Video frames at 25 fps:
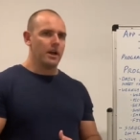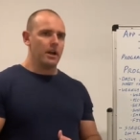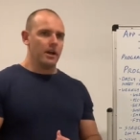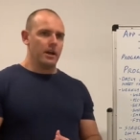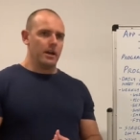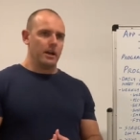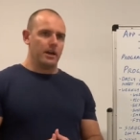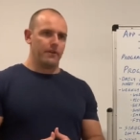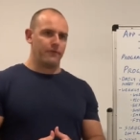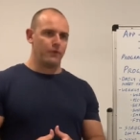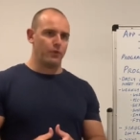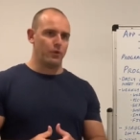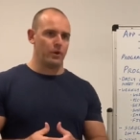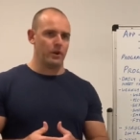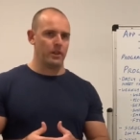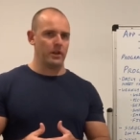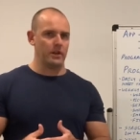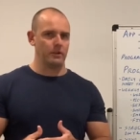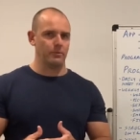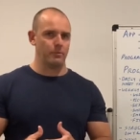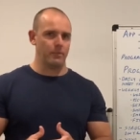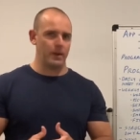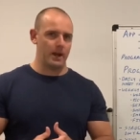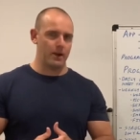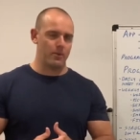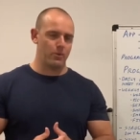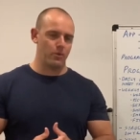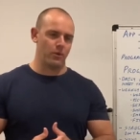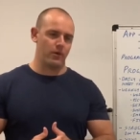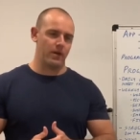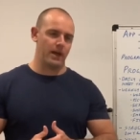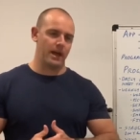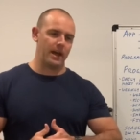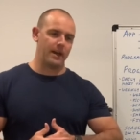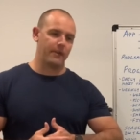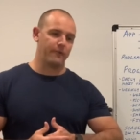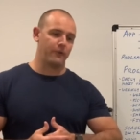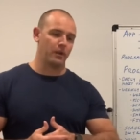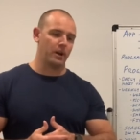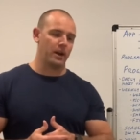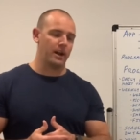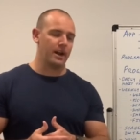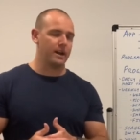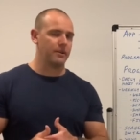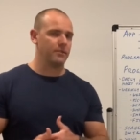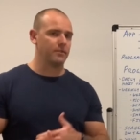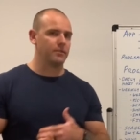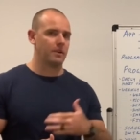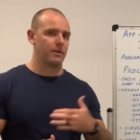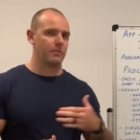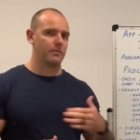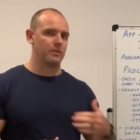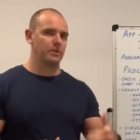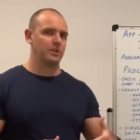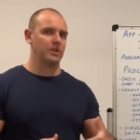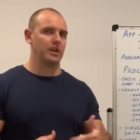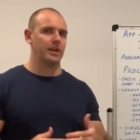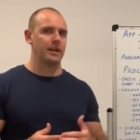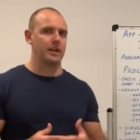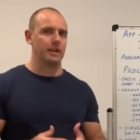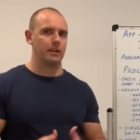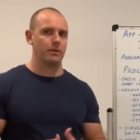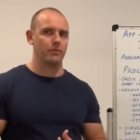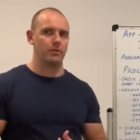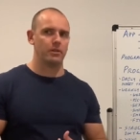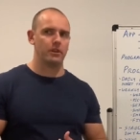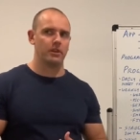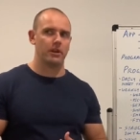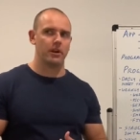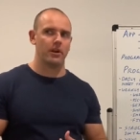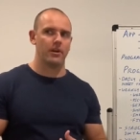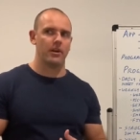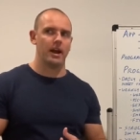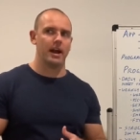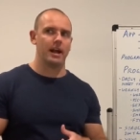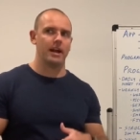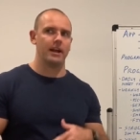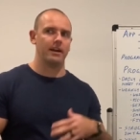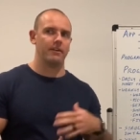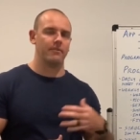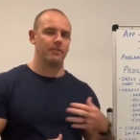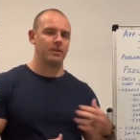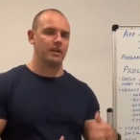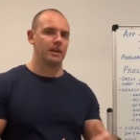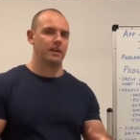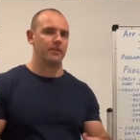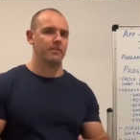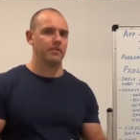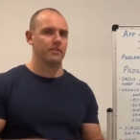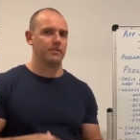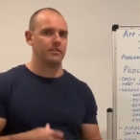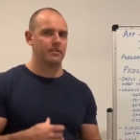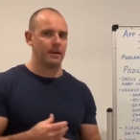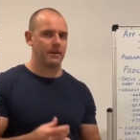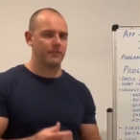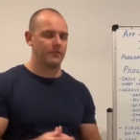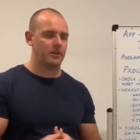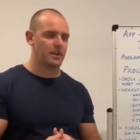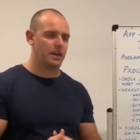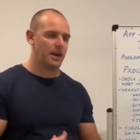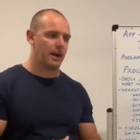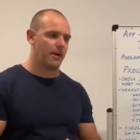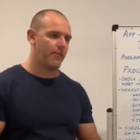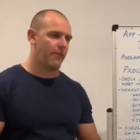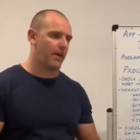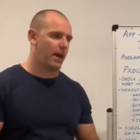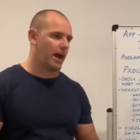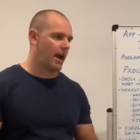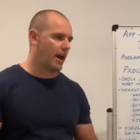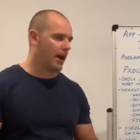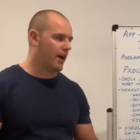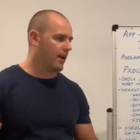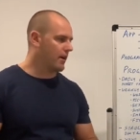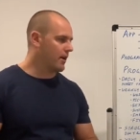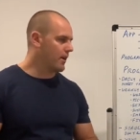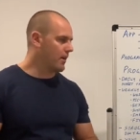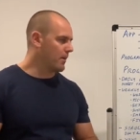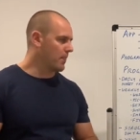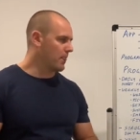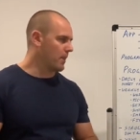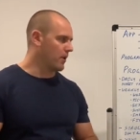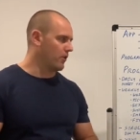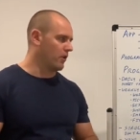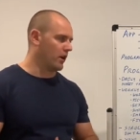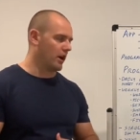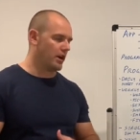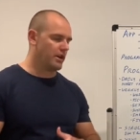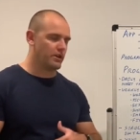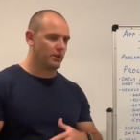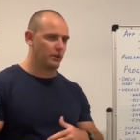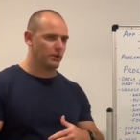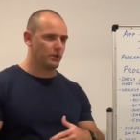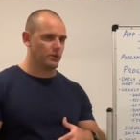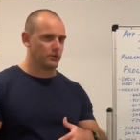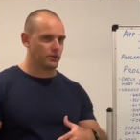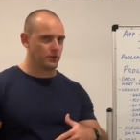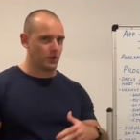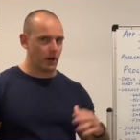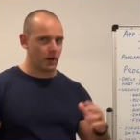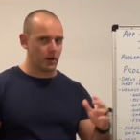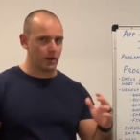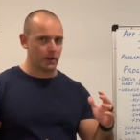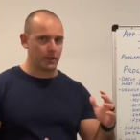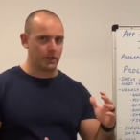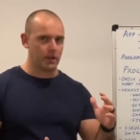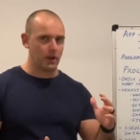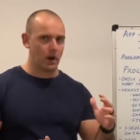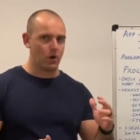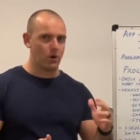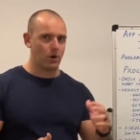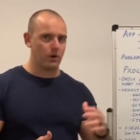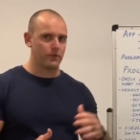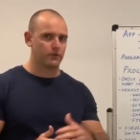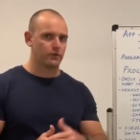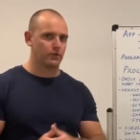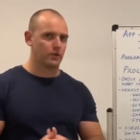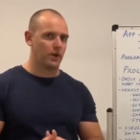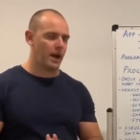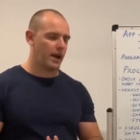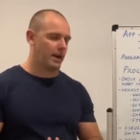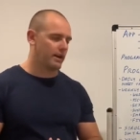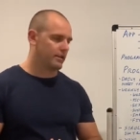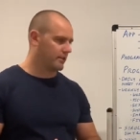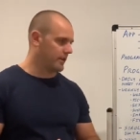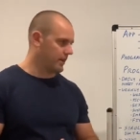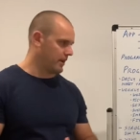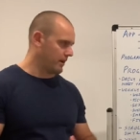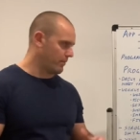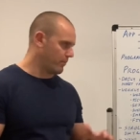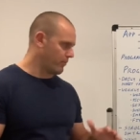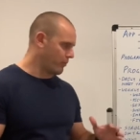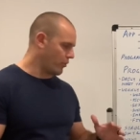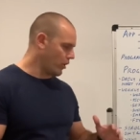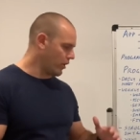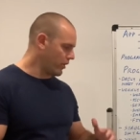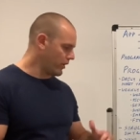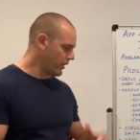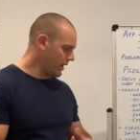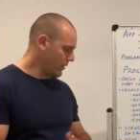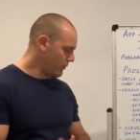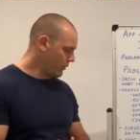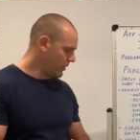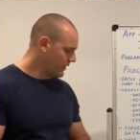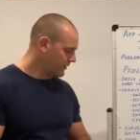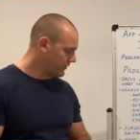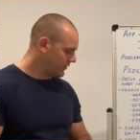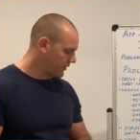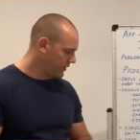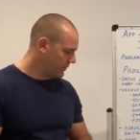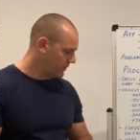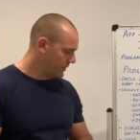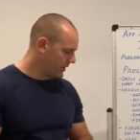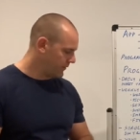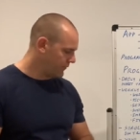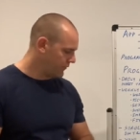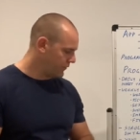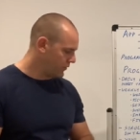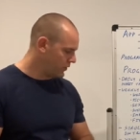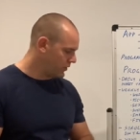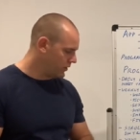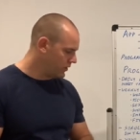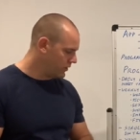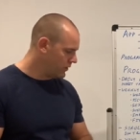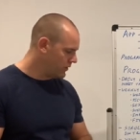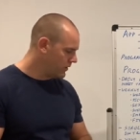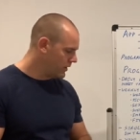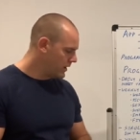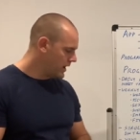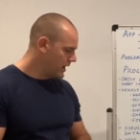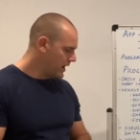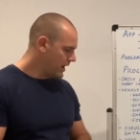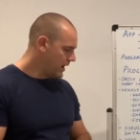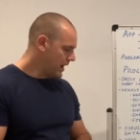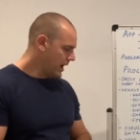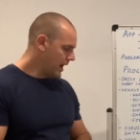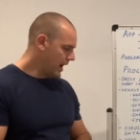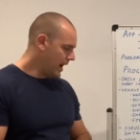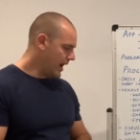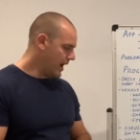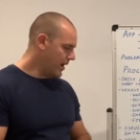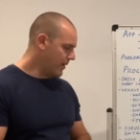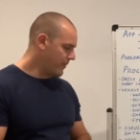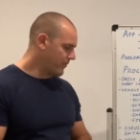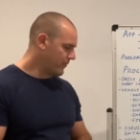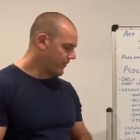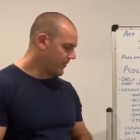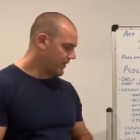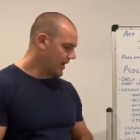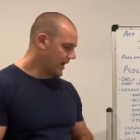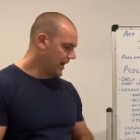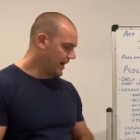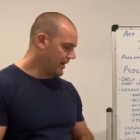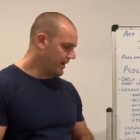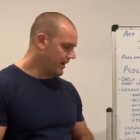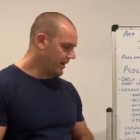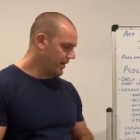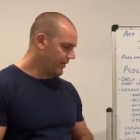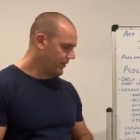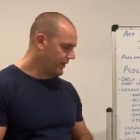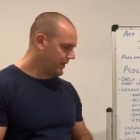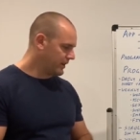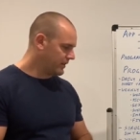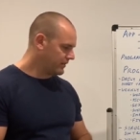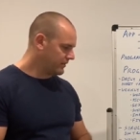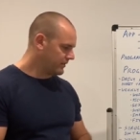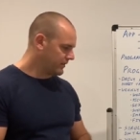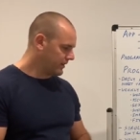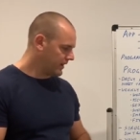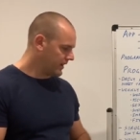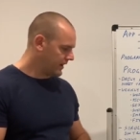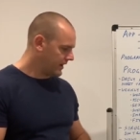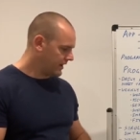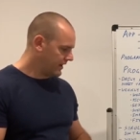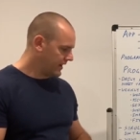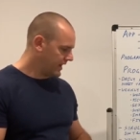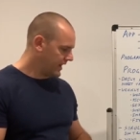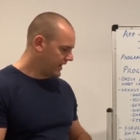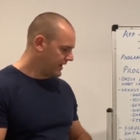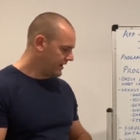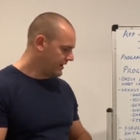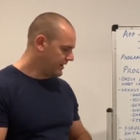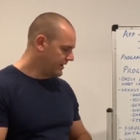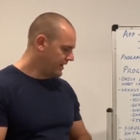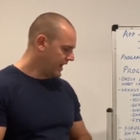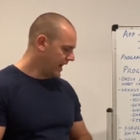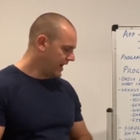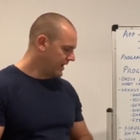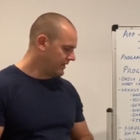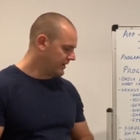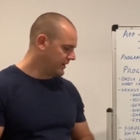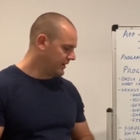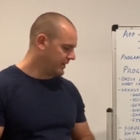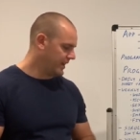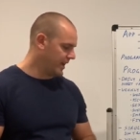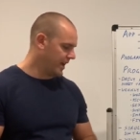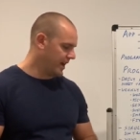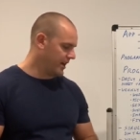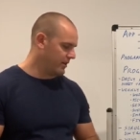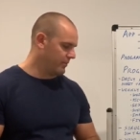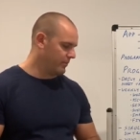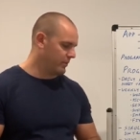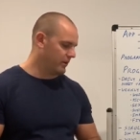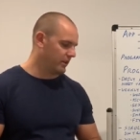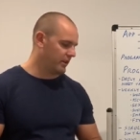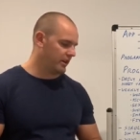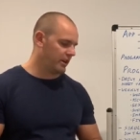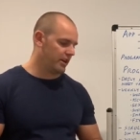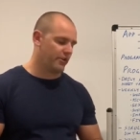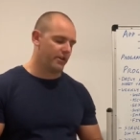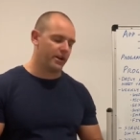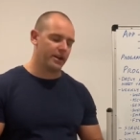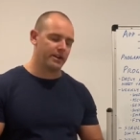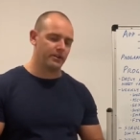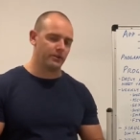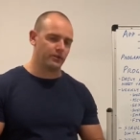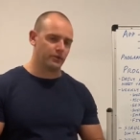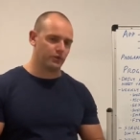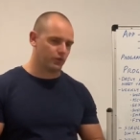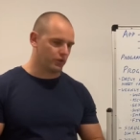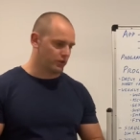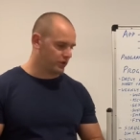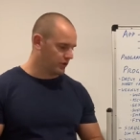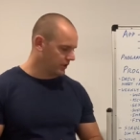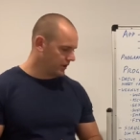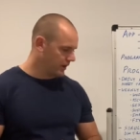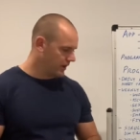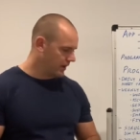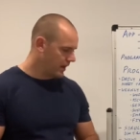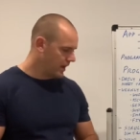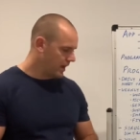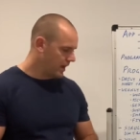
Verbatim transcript: if you're one of those people that if you don't have someone checking in with you going, hey, have you done this? Have you done that? All right, you totally go off track, then program one's going to be for you. Um, and the other thing is need daily accountability around nutrition.